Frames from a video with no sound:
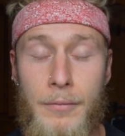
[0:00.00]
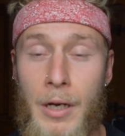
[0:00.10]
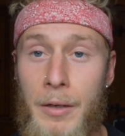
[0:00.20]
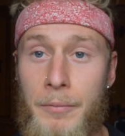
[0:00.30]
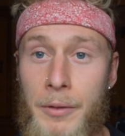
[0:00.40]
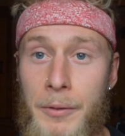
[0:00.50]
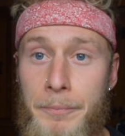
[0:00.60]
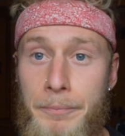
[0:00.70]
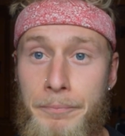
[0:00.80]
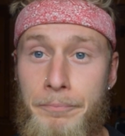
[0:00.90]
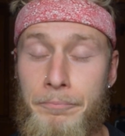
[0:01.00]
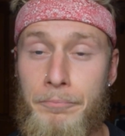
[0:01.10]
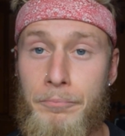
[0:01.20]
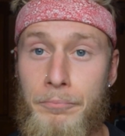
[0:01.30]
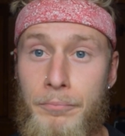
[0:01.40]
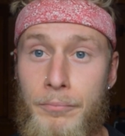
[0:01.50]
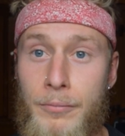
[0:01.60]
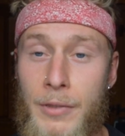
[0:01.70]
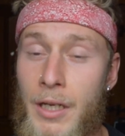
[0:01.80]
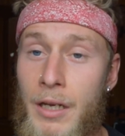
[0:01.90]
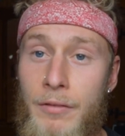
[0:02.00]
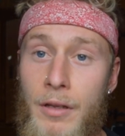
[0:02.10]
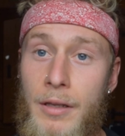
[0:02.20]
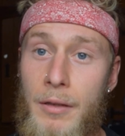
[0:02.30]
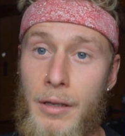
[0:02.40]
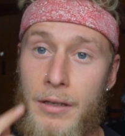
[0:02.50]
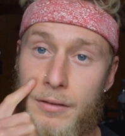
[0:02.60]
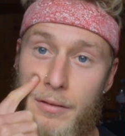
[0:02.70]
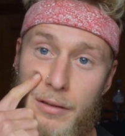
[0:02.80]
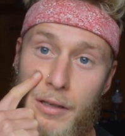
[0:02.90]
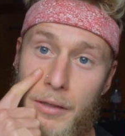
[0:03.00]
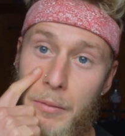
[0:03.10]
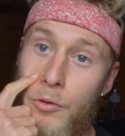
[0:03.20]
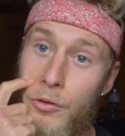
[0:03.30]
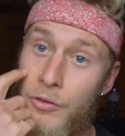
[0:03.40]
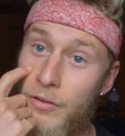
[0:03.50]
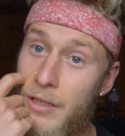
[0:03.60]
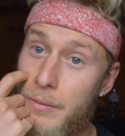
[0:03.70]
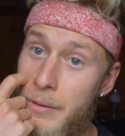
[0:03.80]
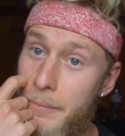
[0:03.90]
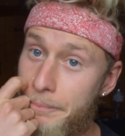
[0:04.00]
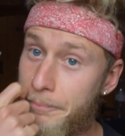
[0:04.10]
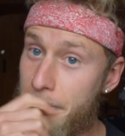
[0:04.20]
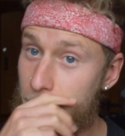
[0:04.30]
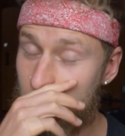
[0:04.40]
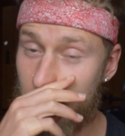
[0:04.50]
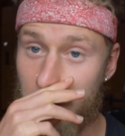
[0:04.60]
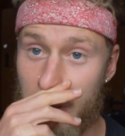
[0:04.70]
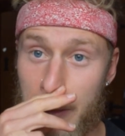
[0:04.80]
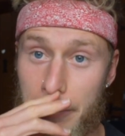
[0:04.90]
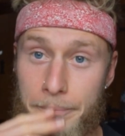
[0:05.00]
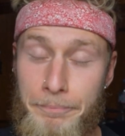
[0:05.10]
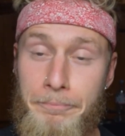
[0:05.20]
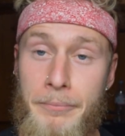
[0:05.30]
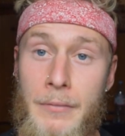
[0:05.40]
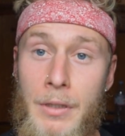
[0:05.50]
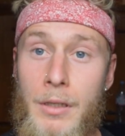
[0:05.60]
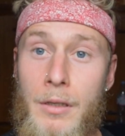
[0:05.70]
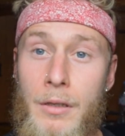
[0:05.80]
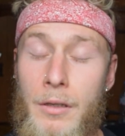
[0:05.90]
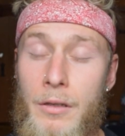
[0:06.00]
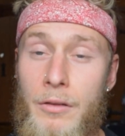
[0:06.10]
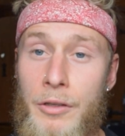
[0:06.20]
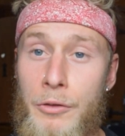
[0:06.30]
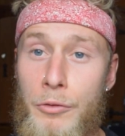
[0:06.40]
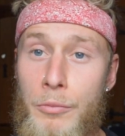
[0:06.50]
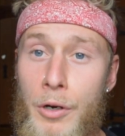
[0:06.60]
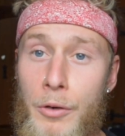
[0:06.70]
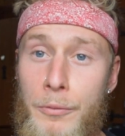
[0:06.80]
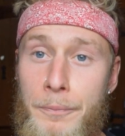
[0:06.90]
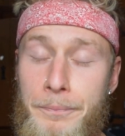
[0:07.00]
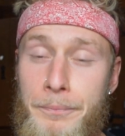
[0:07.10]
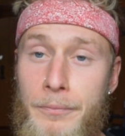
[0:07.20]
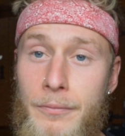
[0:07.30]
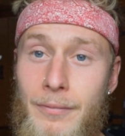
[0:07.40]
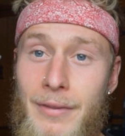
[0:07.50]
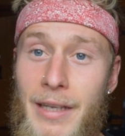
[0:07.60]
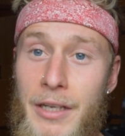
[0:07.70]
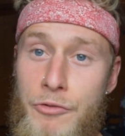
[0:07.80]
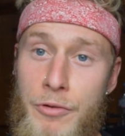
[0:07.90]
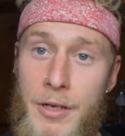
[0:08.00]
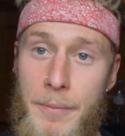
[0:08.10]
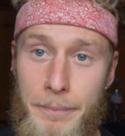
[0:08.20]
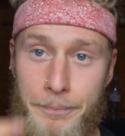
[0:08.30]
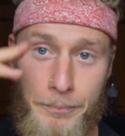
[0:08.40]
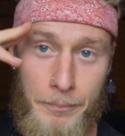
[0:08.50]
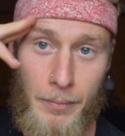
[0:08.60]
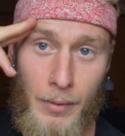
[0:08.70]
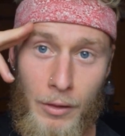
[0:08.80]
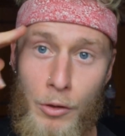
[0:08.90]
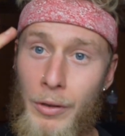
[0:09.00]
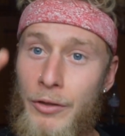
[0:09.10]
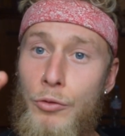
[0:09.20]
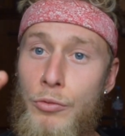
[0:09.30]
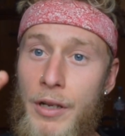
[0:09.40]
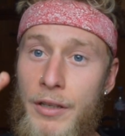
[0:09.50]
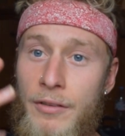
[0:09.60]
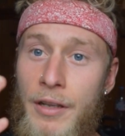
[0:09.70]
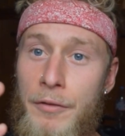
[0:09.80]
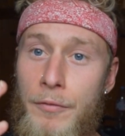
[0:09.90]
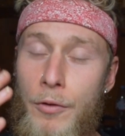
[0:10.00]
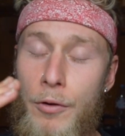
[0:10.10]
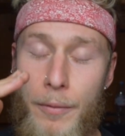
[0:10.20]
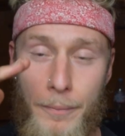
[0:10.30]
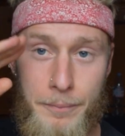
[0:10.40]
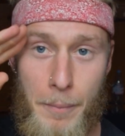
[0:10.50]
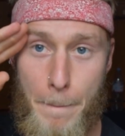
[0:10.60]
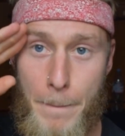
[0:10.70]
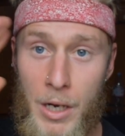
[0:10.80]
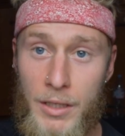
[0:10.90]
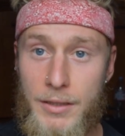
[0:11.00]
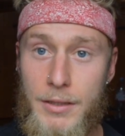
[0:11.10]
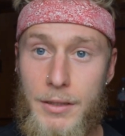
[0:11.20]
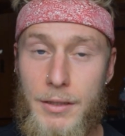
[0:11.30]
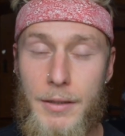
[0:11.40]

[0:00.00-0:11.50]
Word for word: Um, um yeah, I have nothing less, nothing more to say, man. So yeah, see you tomorrow day three no in two days day four peace